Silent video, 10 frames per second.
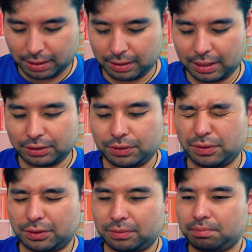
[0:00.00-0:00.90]
let's
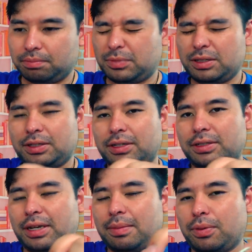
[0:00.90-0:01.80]
use this
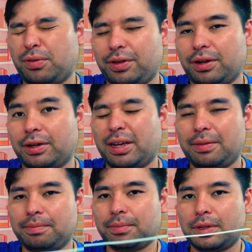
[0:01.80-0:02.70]
example here. Yeah,
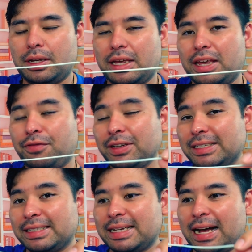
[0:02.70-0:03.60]
if
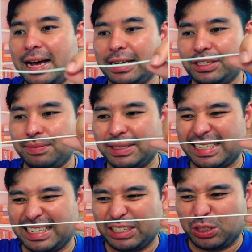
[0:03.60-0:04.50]
it's tight, it means
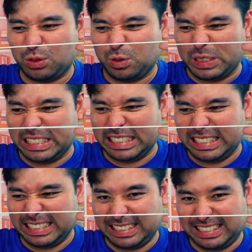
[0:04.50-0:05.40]
that it's
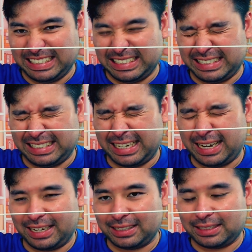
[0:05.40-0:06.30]
really
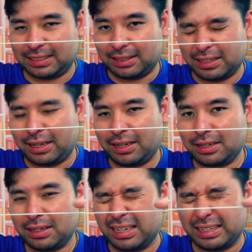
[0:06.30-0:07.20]
tight. Yeah,
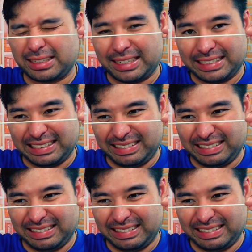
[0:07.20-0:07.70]
it's like